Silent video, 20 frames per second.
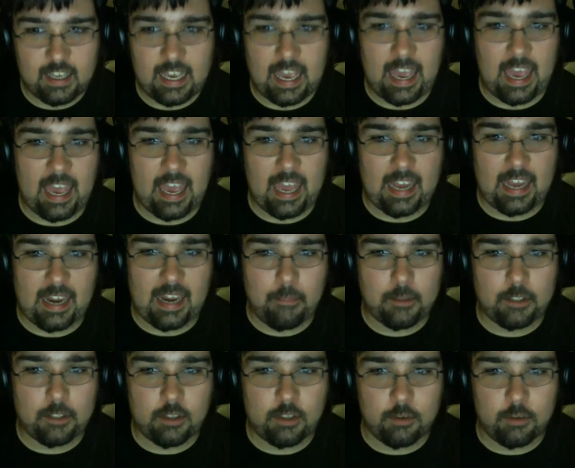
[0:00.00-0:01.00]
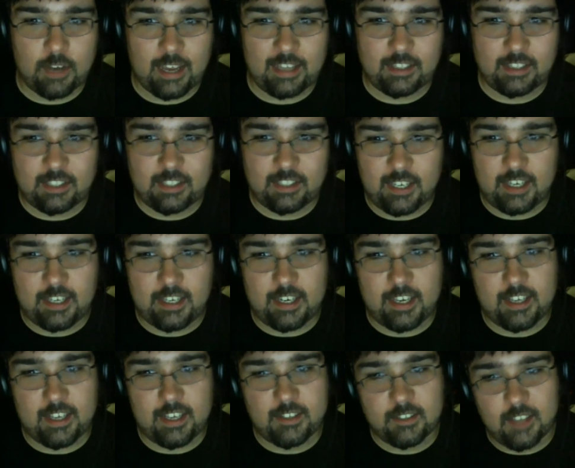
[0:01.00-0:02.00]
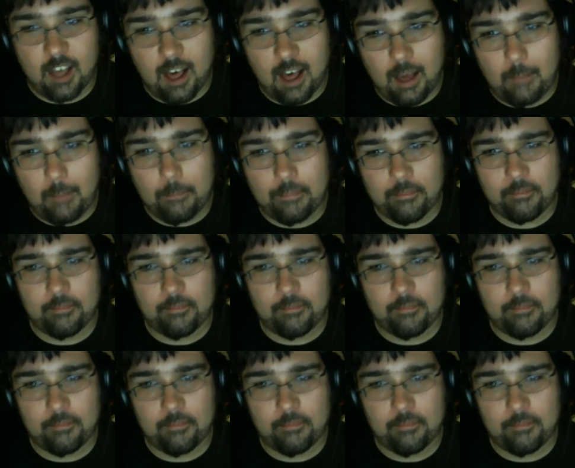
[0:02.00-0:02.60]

and episode 19 is up.